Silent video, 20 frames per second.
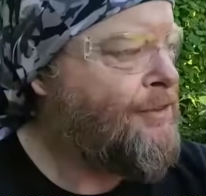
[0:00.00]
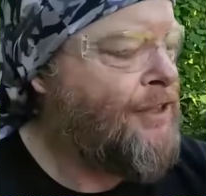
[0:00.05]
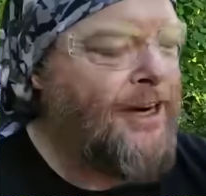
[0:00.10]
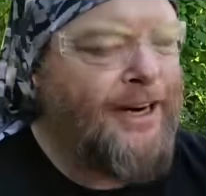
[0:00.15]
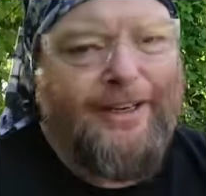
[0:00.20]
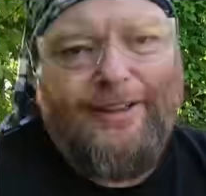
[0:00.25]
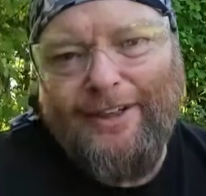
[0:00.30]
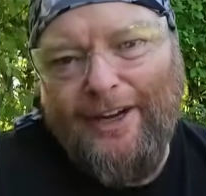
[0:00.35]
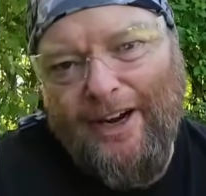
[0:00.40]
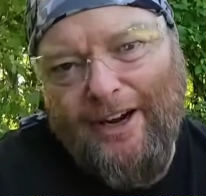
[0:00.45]

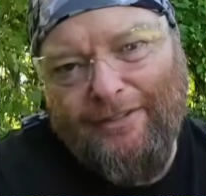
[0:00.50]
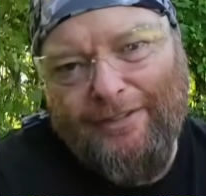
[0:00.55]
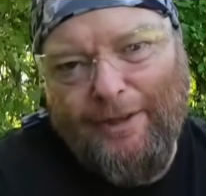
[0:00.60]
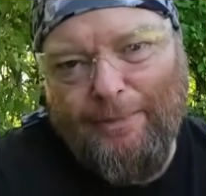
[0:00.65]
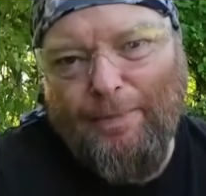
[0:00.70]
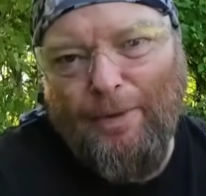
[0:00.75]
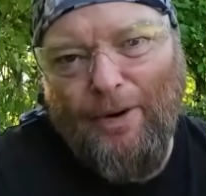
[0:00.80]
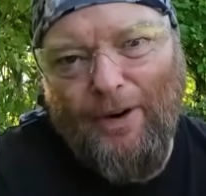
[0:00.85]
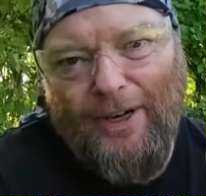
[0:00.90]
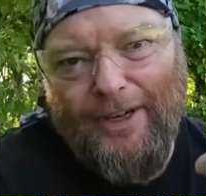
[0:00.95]
turned off the
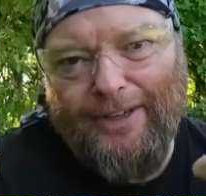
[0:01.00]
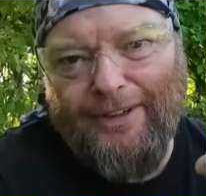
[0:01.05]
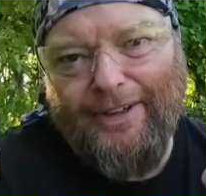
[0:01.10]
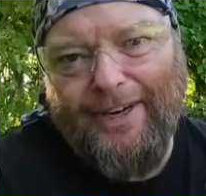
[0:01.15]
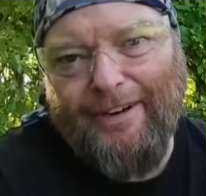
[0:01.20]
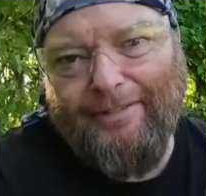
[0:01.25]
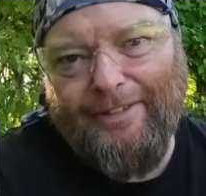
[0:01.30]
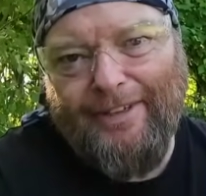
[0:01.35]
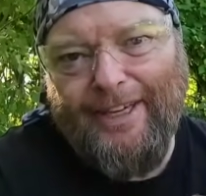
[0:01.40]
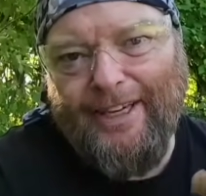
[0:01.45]
boiler and
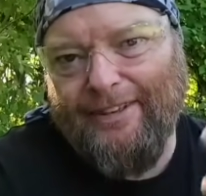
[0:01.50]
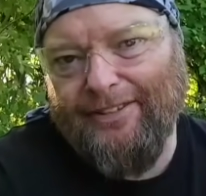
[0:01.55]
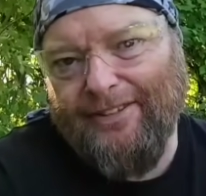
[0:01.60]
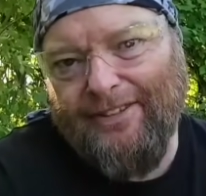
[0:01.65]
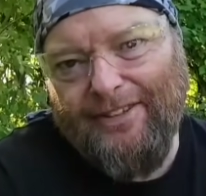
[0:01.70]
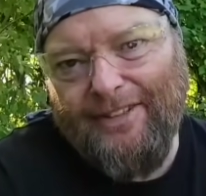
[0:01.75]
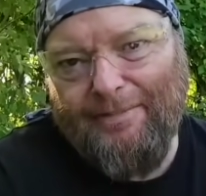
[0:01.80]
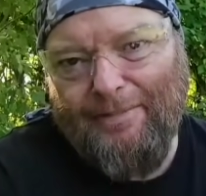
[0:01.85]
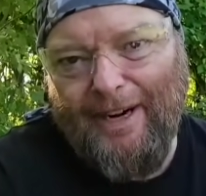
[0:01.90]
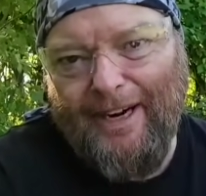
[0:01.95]
everything else
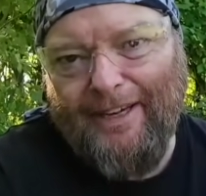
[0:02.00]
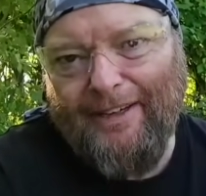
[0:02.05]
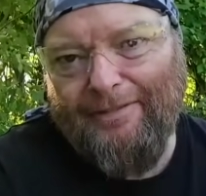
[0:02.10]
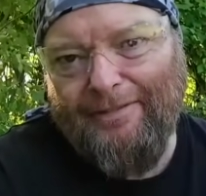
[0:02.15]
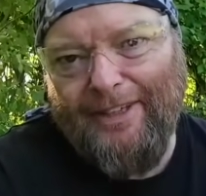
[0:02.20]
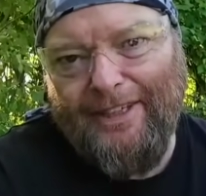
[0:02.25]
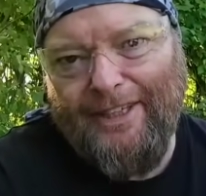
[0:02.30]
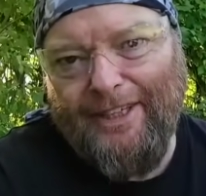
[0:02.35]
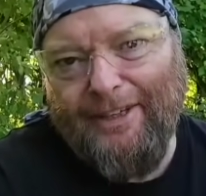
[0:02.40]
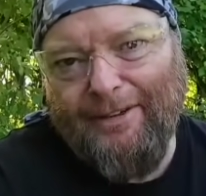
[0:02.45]
because I'm making a
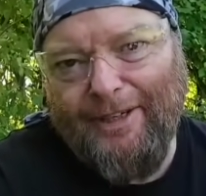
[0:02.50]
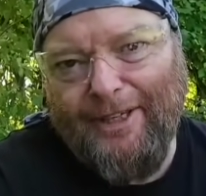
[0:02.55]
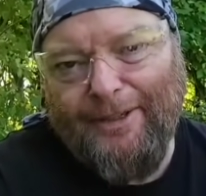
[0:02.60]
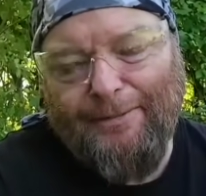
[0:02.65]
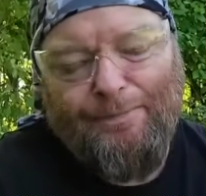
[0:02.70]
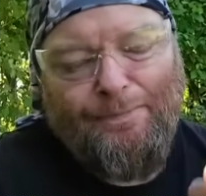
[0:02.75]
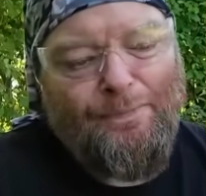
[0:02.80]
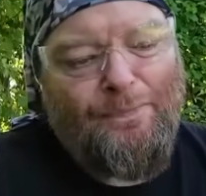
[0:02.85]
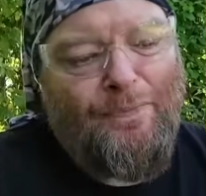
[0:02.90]
video here.